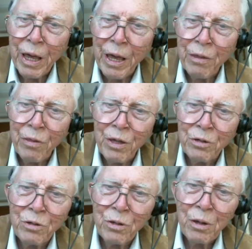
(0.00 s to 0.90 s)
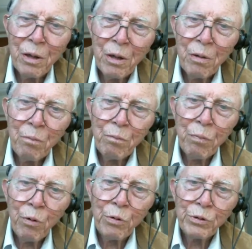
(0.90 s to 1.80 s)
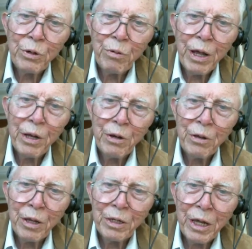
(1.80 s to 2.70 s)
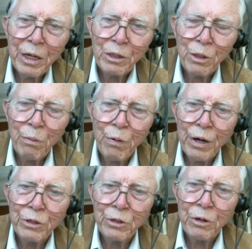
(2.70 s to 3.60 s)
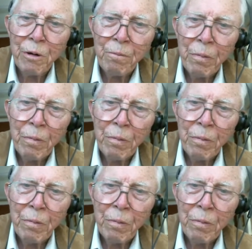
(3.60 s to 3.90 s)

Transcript: And this portion right here that takes the pressure